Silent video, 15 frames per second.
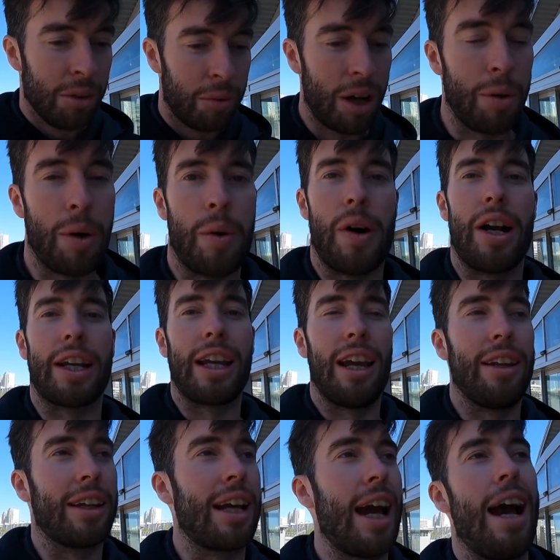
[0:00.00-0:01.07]
where we're working
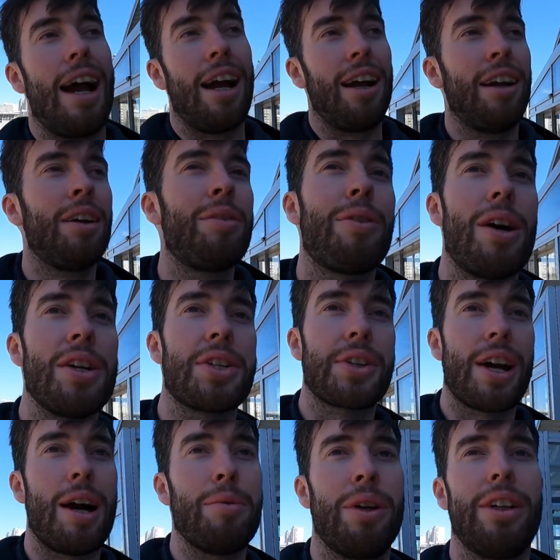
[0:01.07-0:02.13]
on the car. First
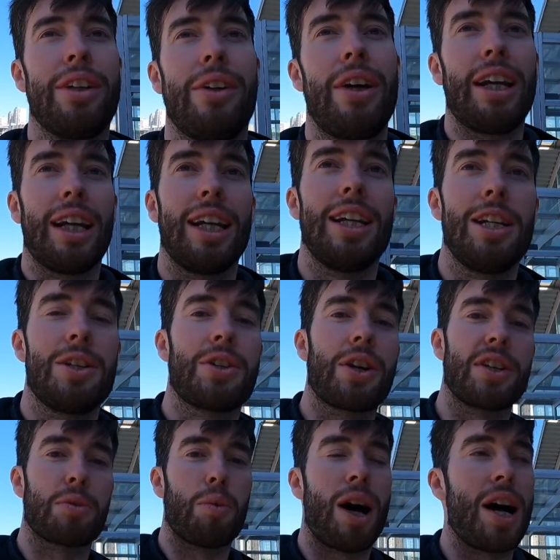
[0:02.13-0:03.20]
job we're doing is
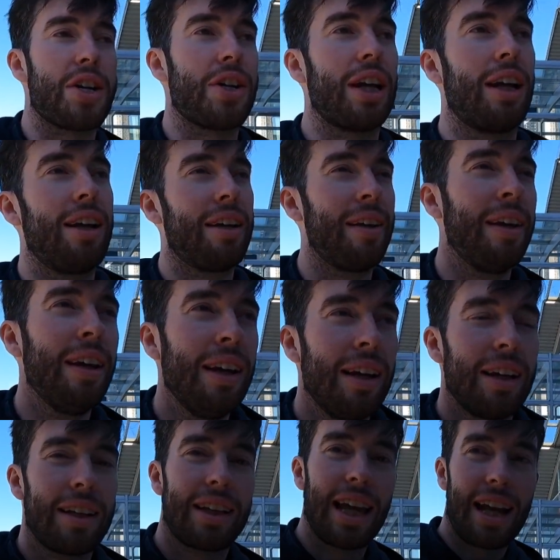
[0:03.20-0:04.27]
just washing it,
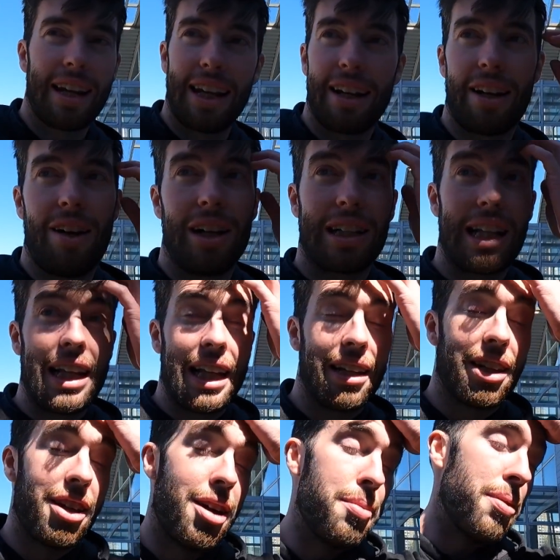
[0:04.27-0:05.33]
getting it all
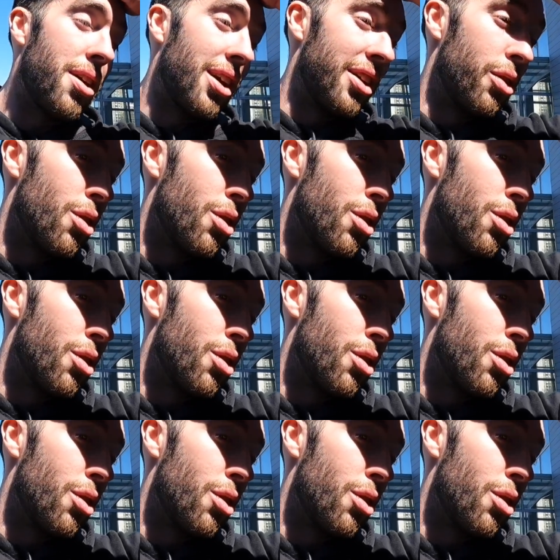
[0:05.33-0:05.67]
cleaned up, all the